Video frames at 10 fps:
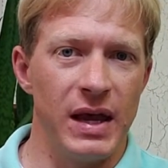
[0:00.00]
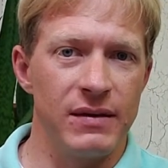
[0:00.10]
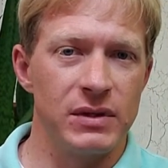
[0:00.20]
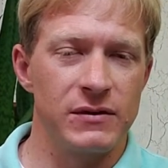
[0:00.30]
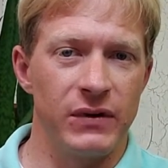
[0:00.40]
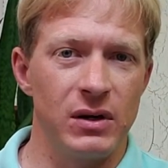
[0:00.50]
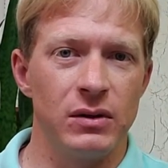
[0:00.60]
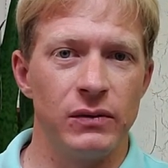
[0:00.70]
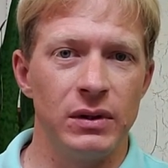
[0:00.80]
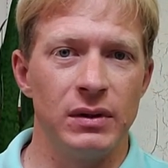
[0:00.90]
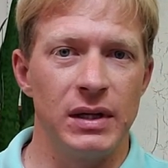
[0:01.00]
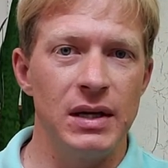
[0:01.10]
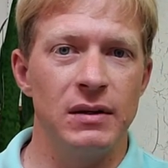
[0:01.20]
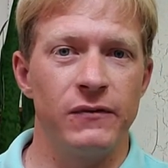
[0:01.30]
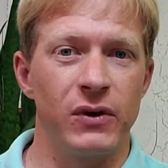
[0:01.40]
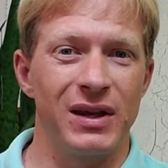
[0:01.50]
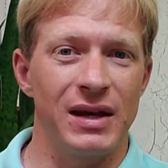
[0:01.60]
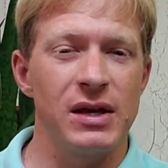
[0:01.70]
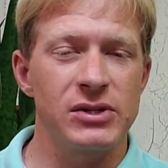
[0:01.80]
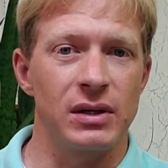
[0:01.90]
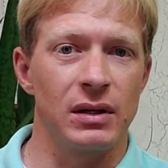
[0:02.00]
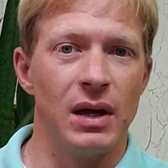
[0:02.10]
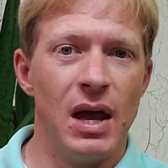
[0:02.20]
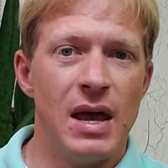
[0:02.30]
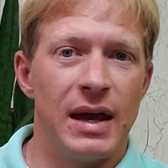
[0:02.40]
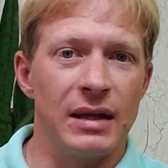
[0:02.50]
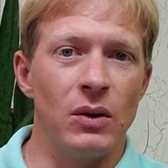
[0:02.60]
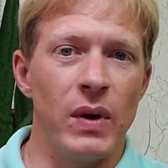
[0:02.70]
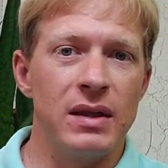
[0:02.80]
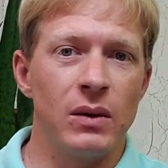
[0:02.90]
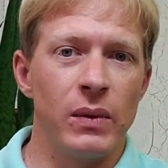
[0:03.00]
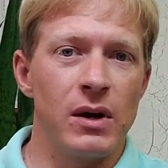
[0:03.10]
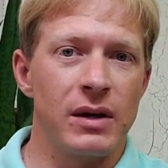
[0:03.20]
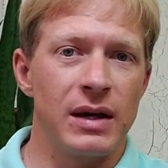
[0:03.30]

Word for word: we have this very real need for connection. And the way that we are